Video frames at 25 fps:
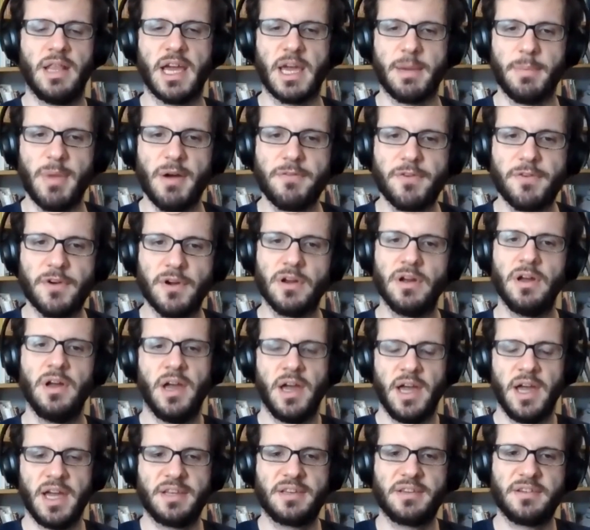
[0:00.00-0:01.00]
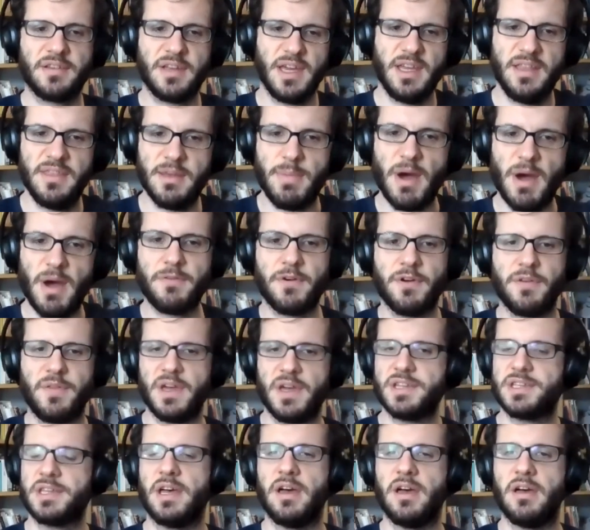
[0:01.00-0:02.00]
like a buffer, it's in the buffer
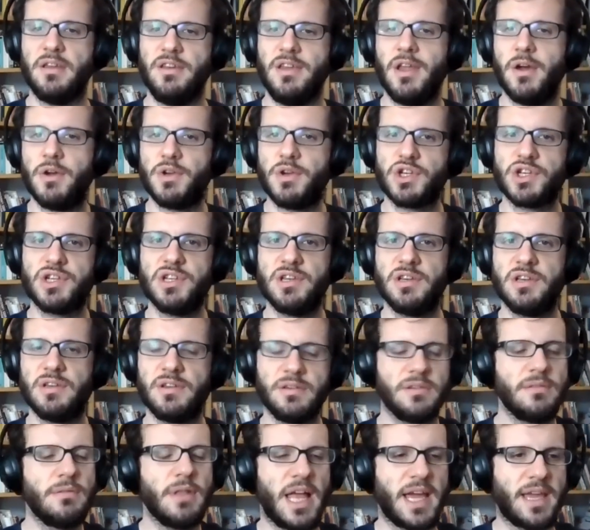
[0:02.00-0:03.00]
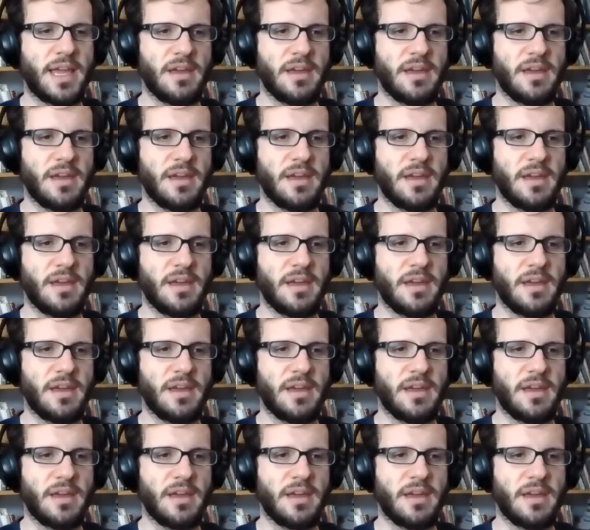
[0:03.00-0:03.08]
there's a notion